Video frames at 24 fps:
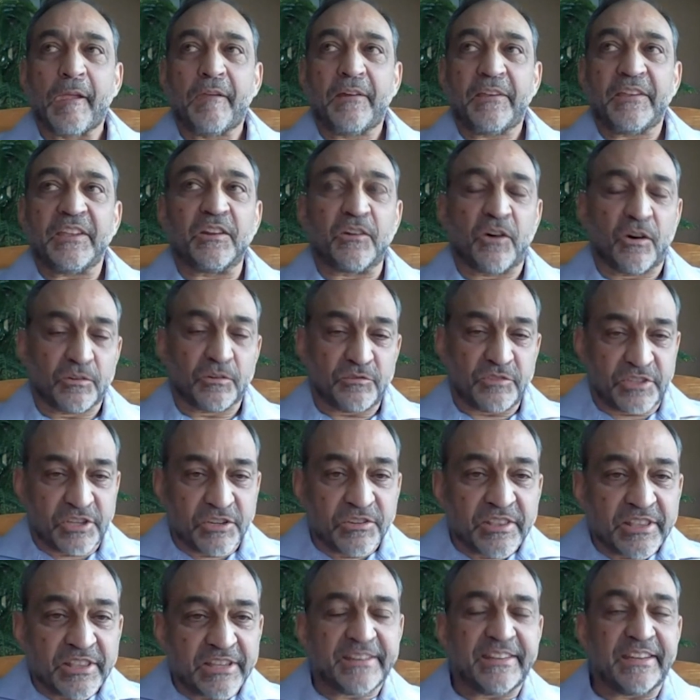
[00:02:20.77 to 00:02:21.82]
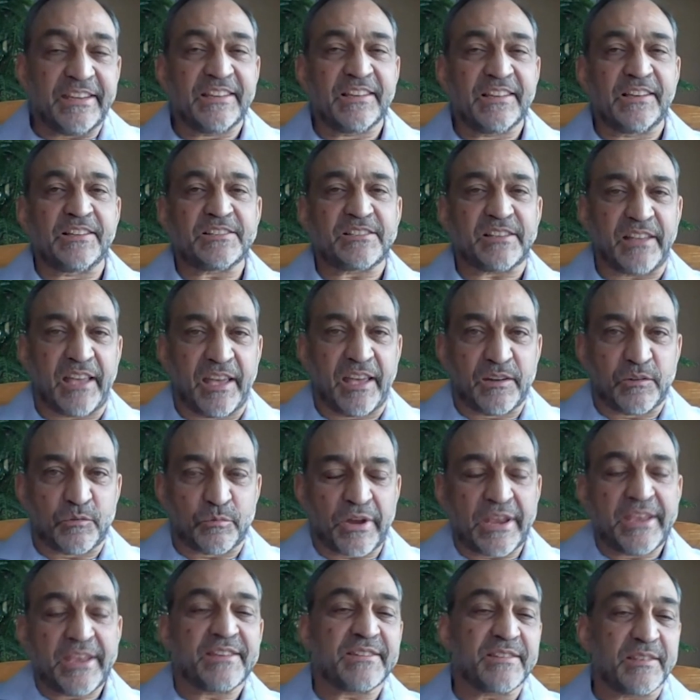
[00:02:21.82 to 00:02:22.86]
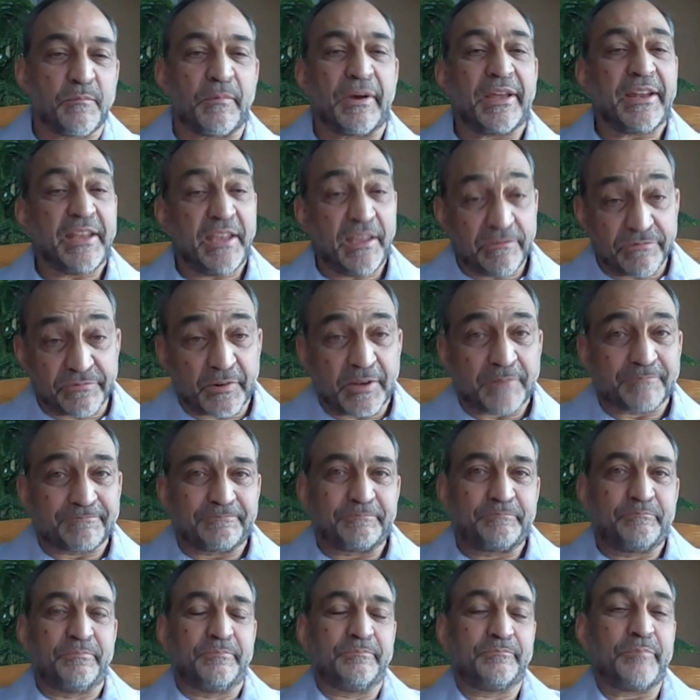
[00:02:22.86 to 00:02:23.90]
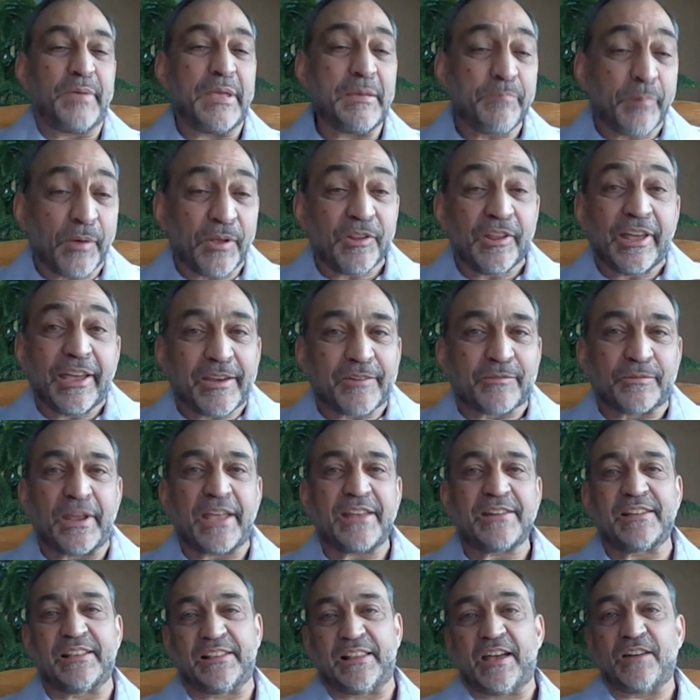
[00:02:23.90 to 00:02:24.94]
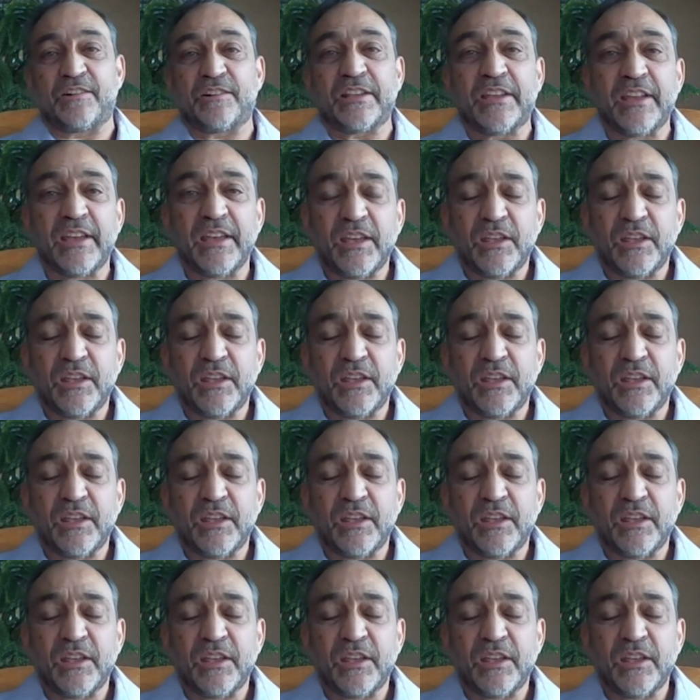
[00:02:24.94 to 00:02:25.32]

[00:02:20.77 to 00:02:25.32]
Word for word: you know, do the deals and raise the money from people like Red Cloud